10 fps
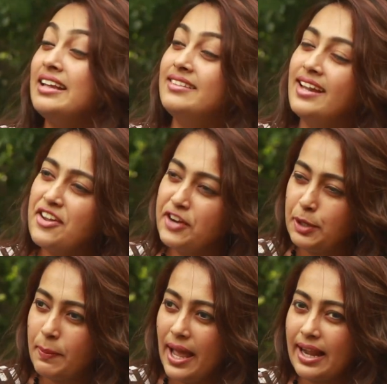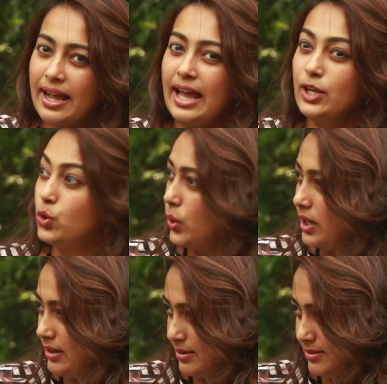Then I went back, I
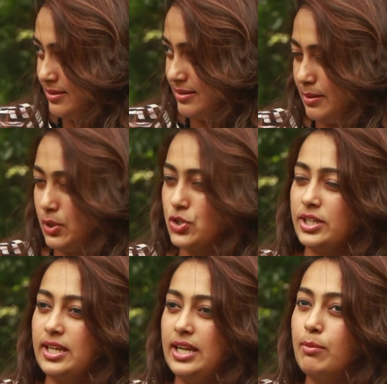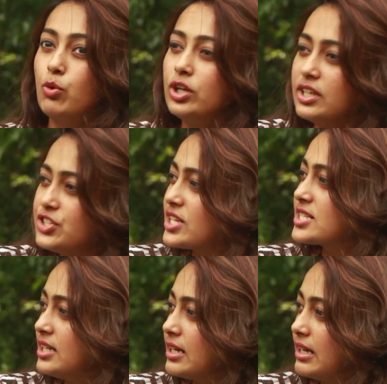googled about Shakila, more than
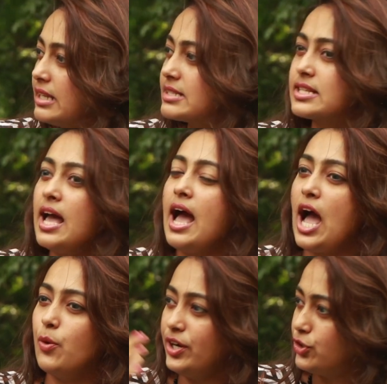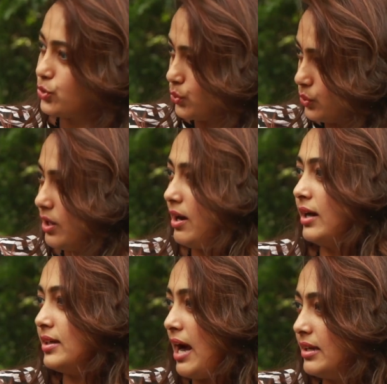just her links, I went through
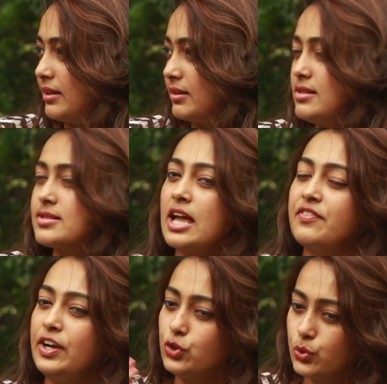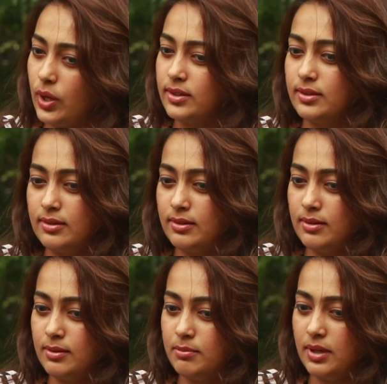other articles, I went through
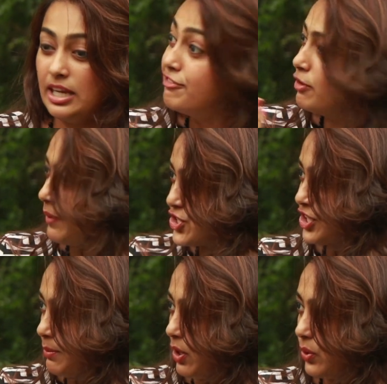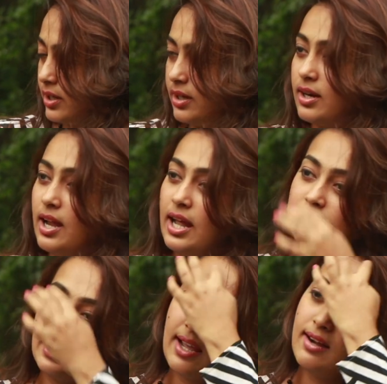other information about her.
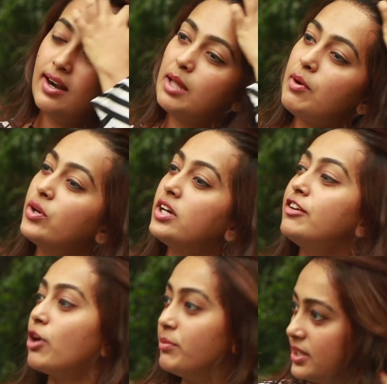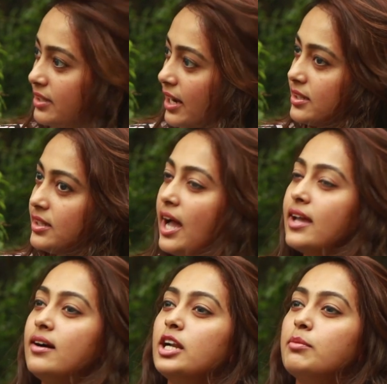Then I heard about her from the director,
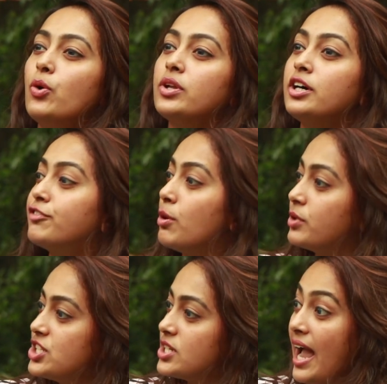I heard about her from Richa.